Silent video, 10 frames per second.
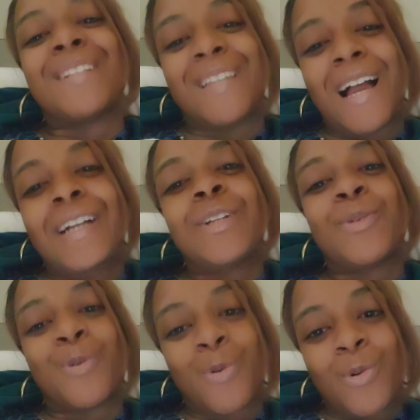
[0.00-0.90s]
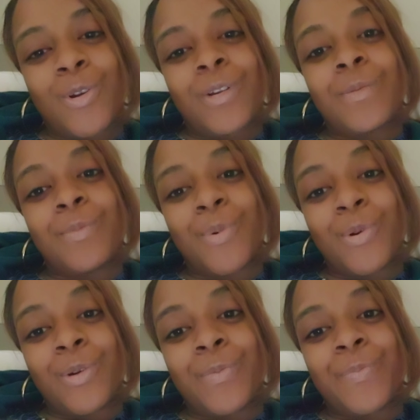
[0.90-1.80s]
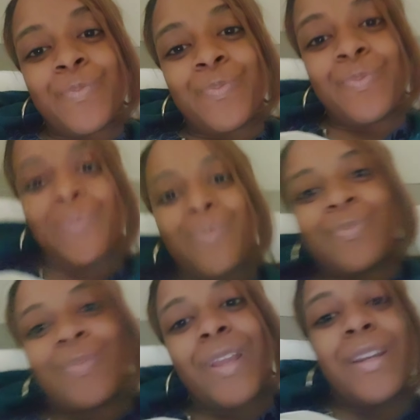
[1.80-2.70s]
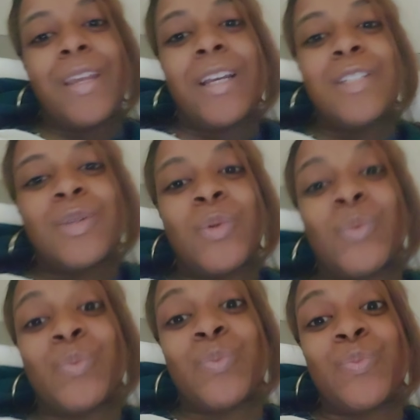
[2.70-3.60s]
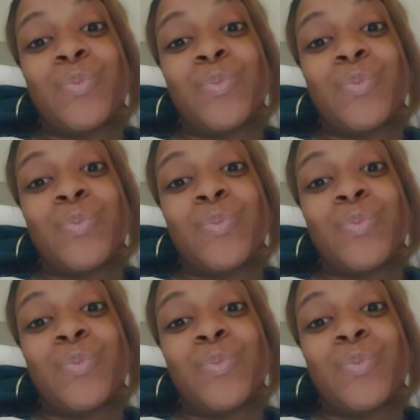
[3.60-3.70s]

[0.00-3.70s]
Doc ordered more. Day 2.